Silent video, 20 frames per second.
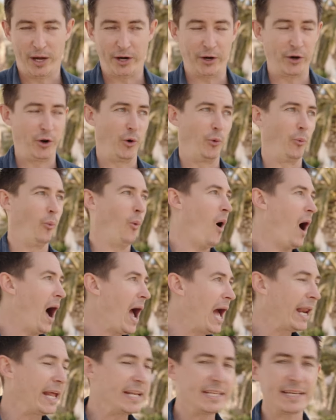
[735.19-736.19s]
I don't know
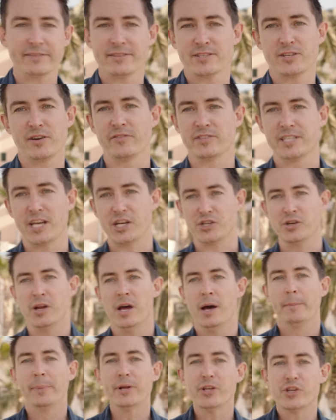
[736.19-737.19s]
why I need to have this conversation,
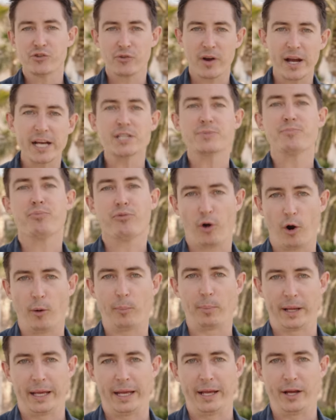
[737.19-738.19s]
but dress
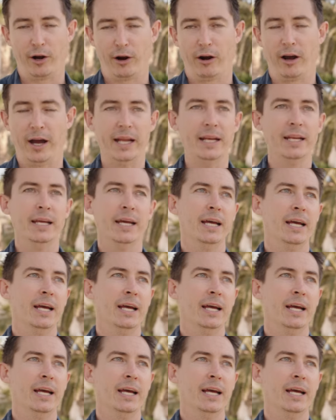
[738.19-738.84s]
properly, all right?